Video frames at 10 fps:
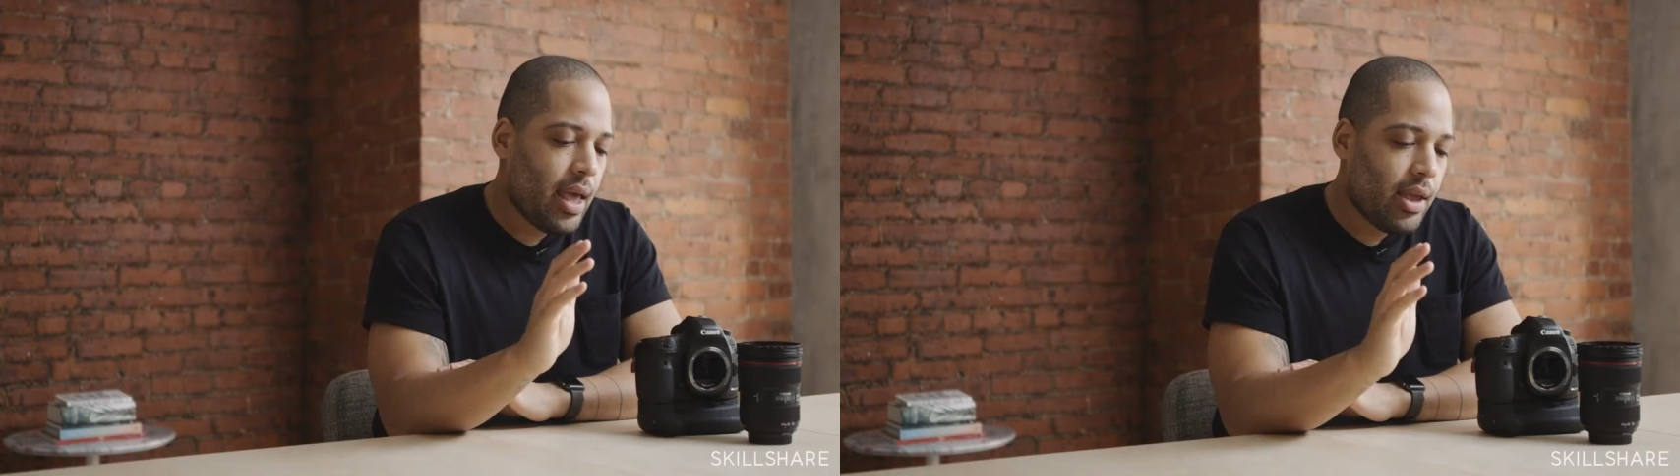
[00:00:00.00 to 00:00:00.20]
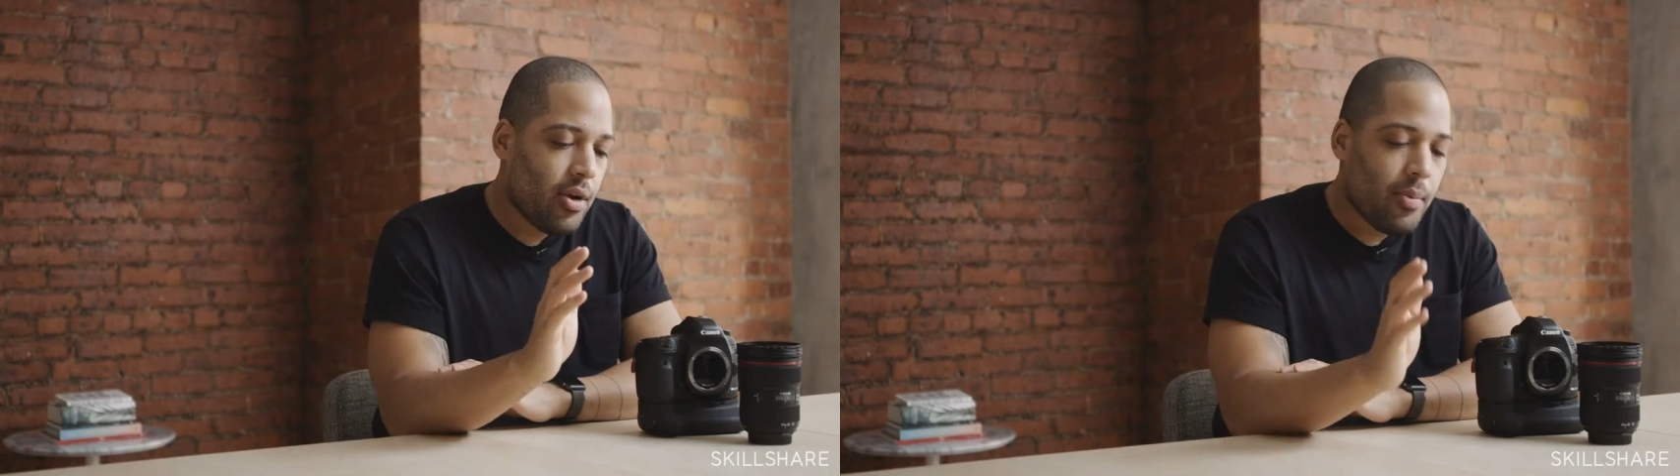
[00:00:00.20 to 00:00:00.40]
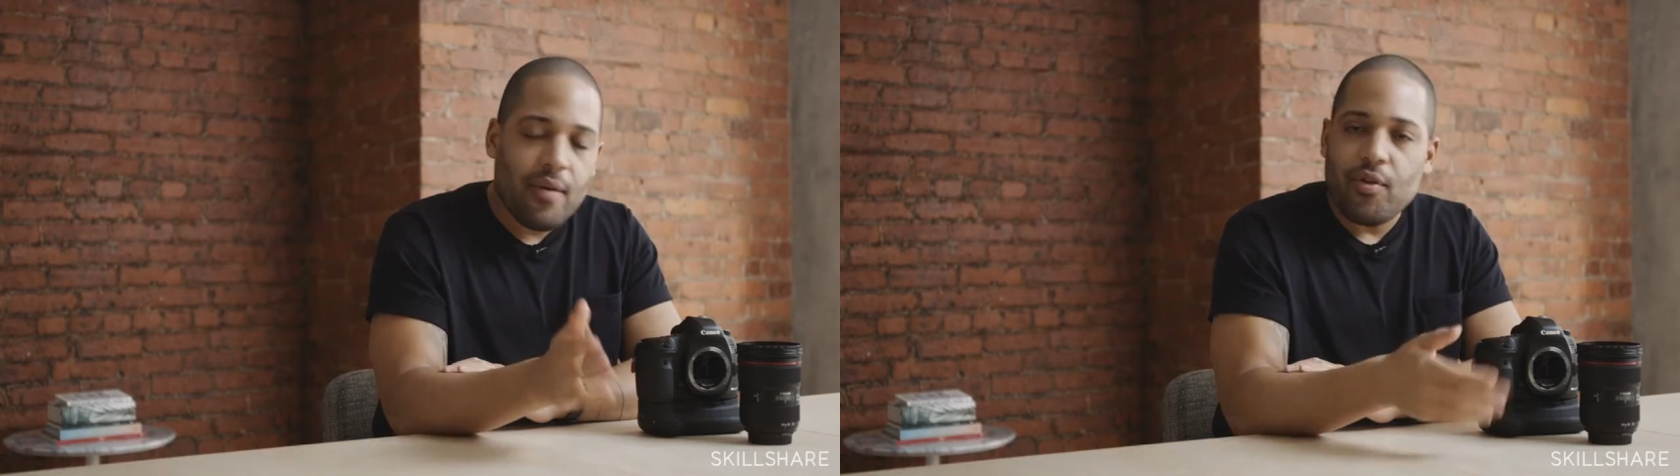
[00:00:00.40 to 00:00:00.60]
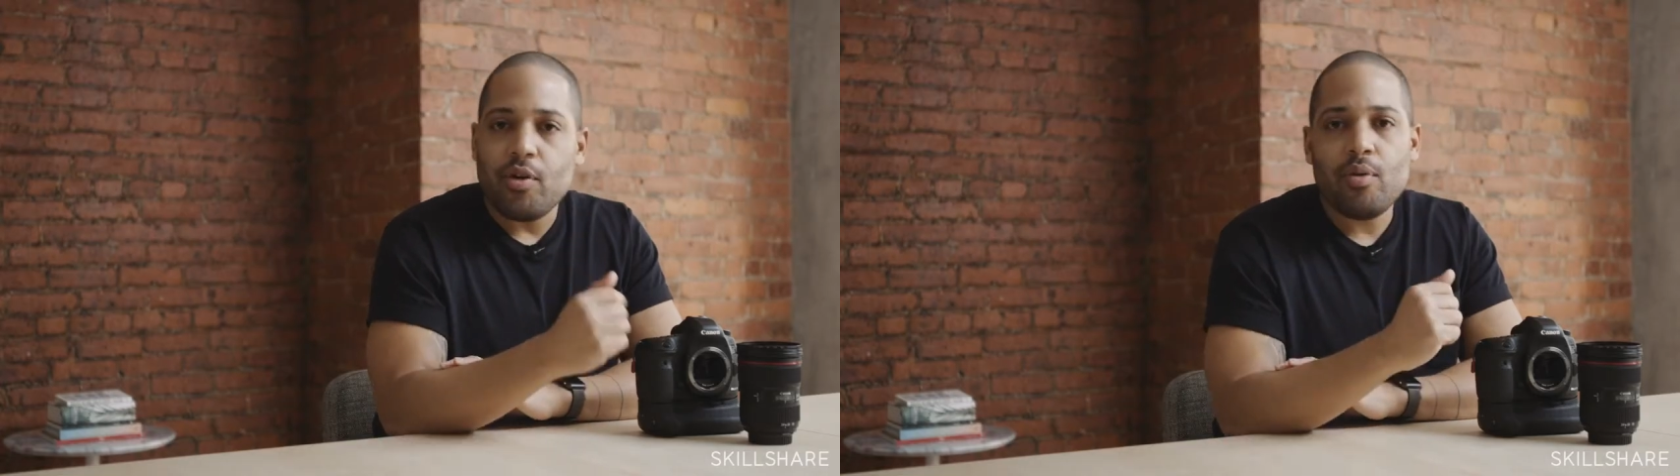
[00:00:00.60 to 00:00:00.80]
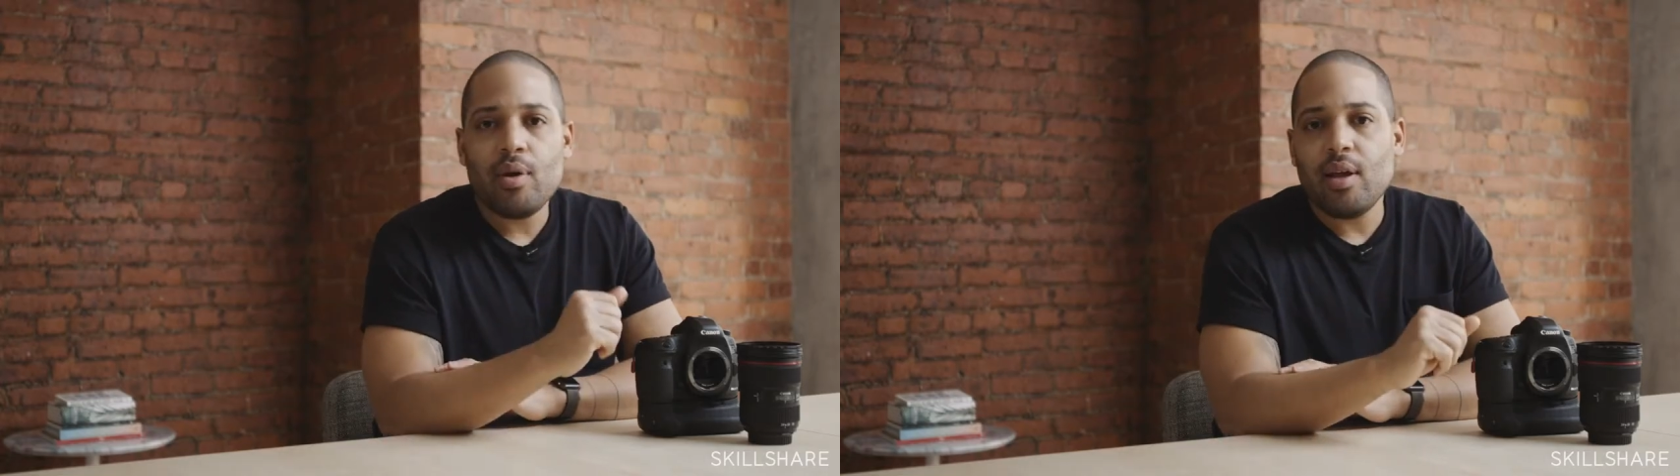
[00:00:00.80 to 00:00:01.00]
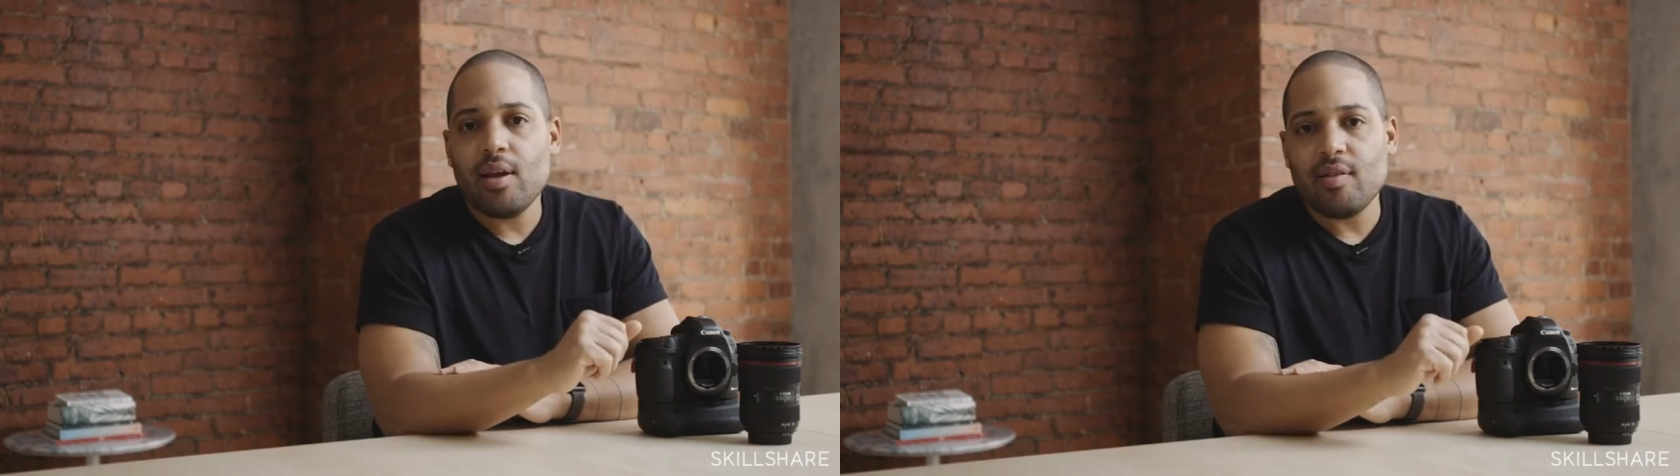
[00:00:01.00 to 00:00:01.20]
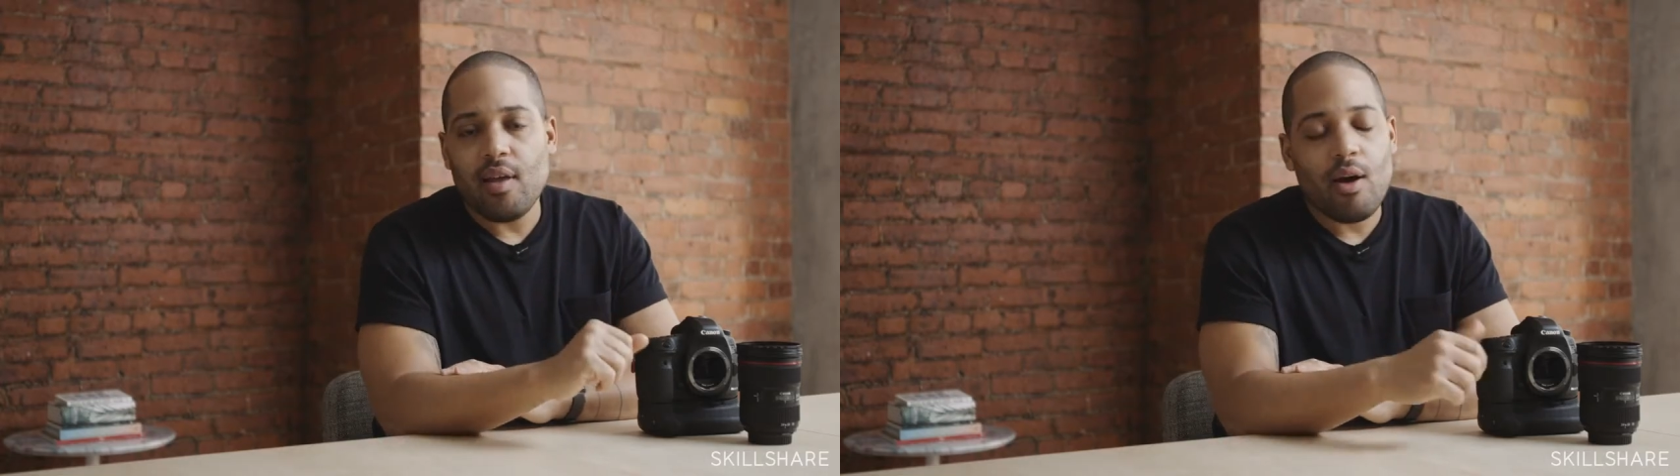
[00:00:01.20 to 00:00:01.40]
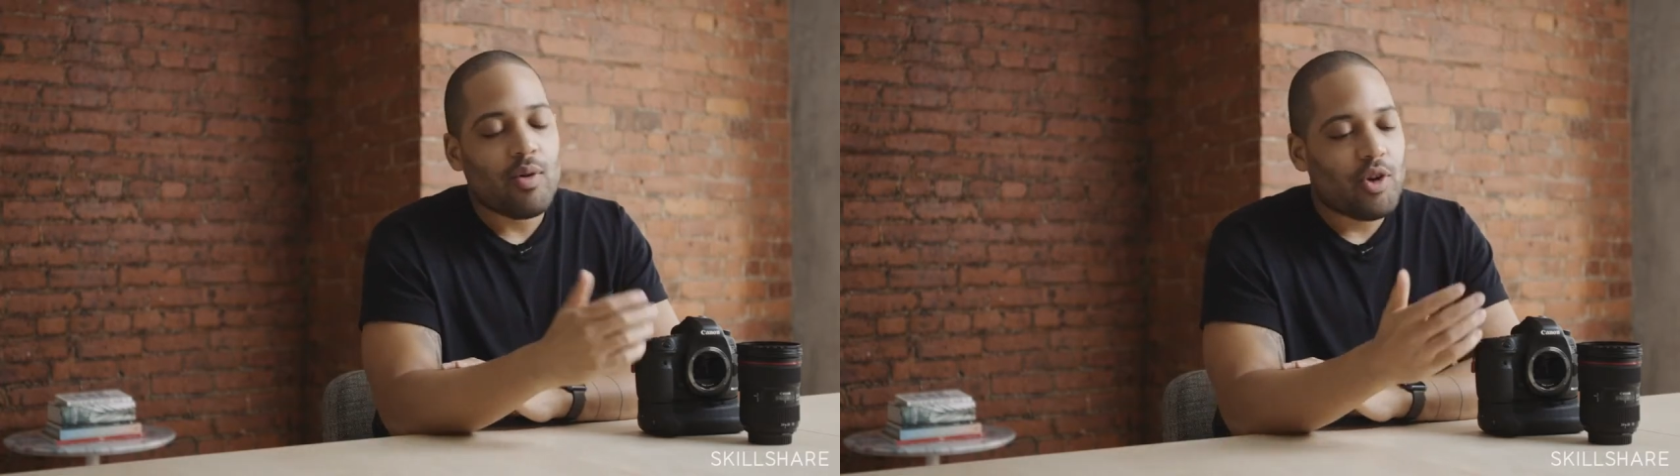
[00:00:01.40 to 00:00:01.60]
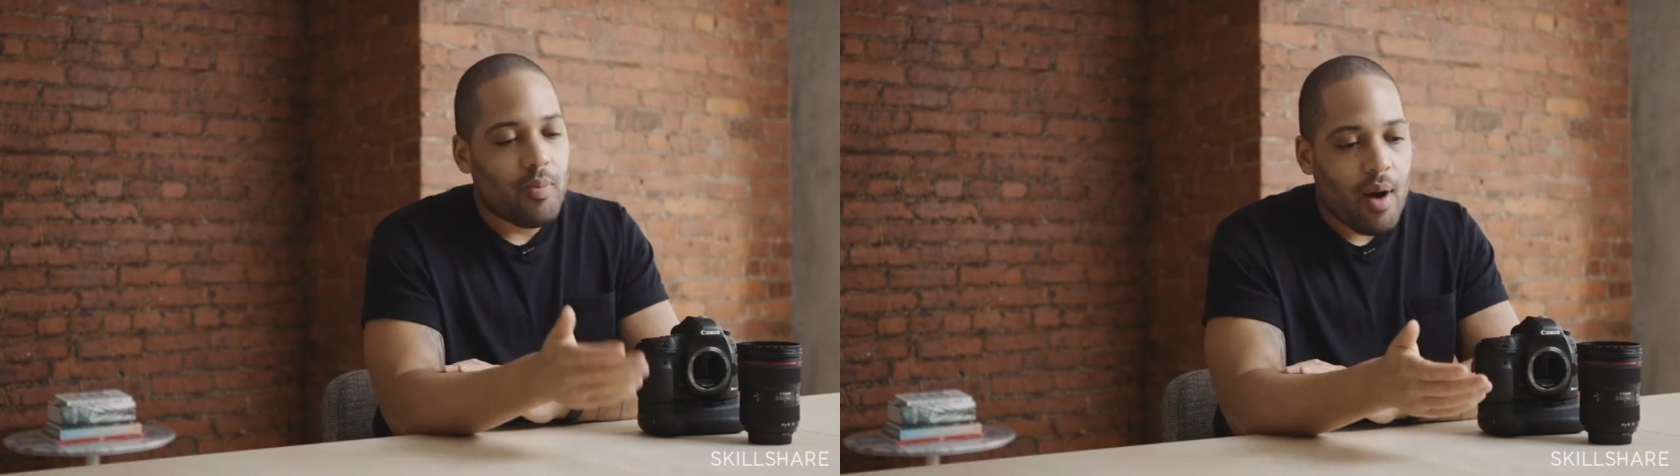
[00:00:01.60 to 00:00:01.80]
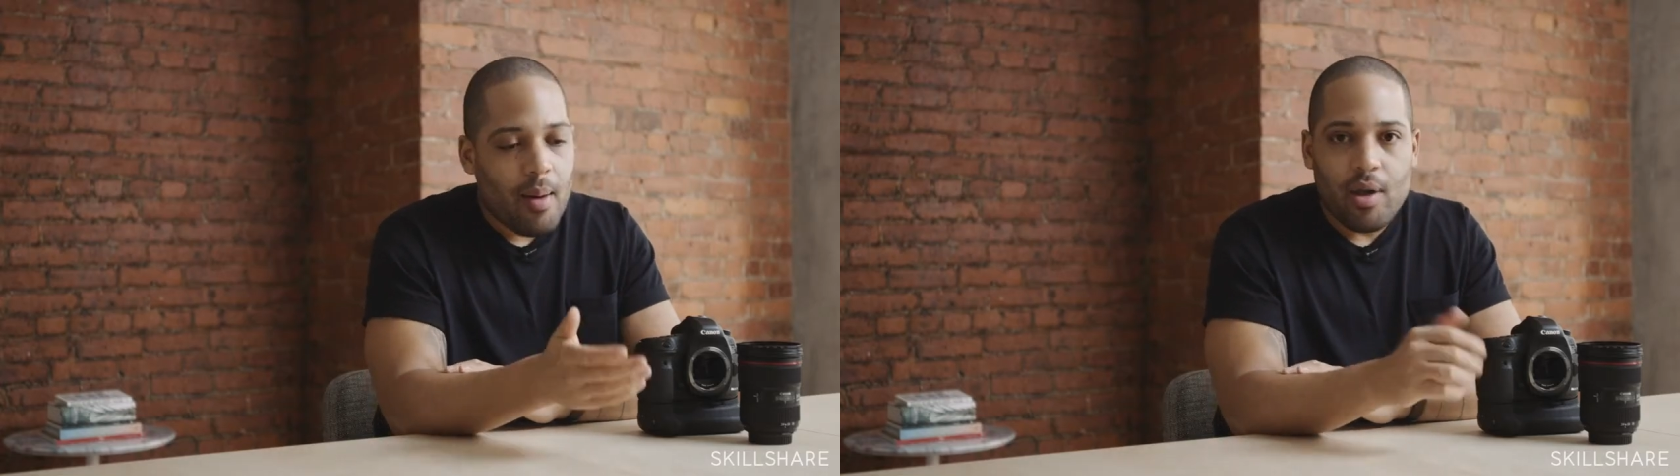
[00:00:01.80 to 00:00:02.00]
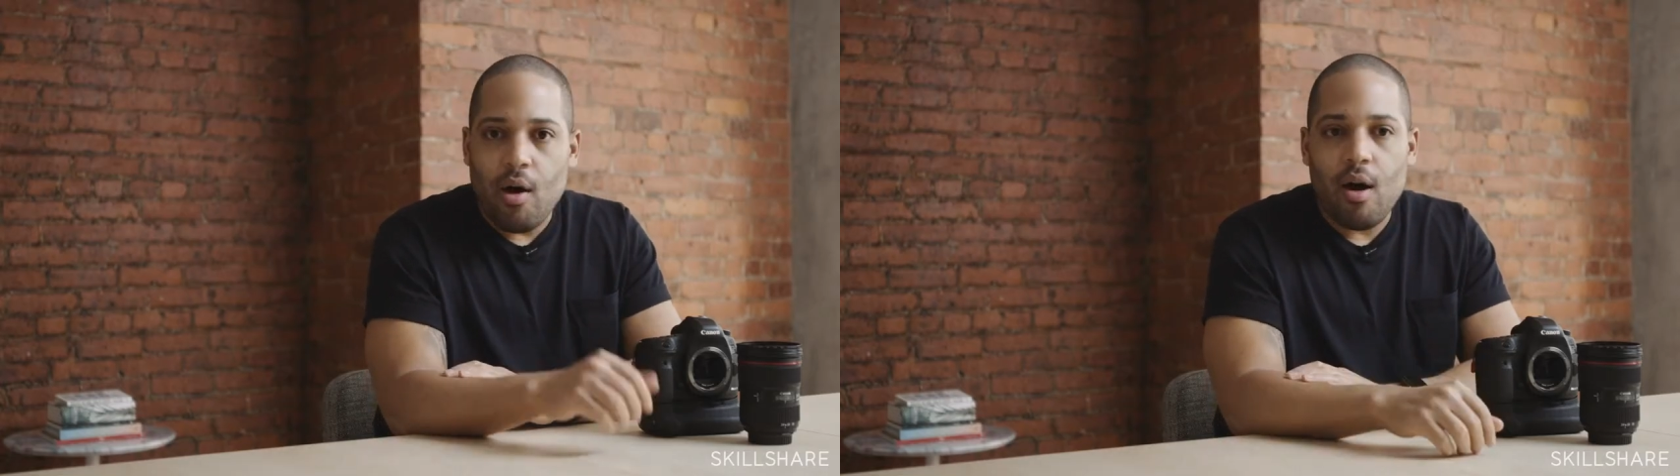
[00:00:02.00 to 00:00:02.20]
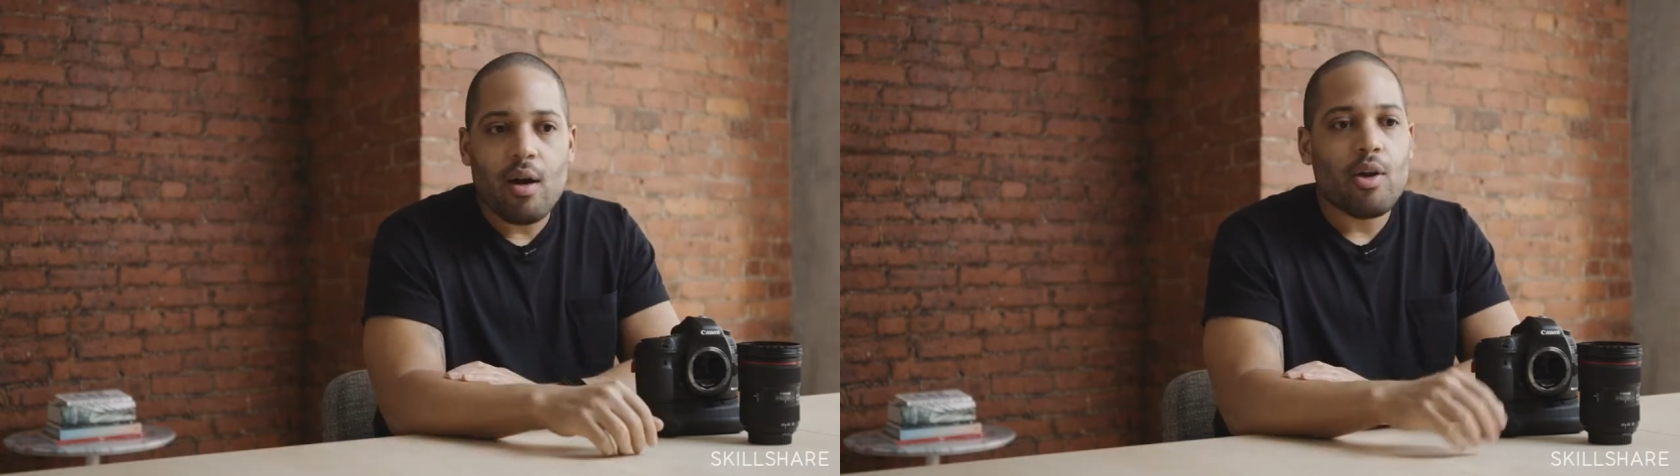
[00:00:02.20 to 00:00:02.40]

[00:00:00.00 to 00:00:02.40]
If you're new to DSLR, which you probably are,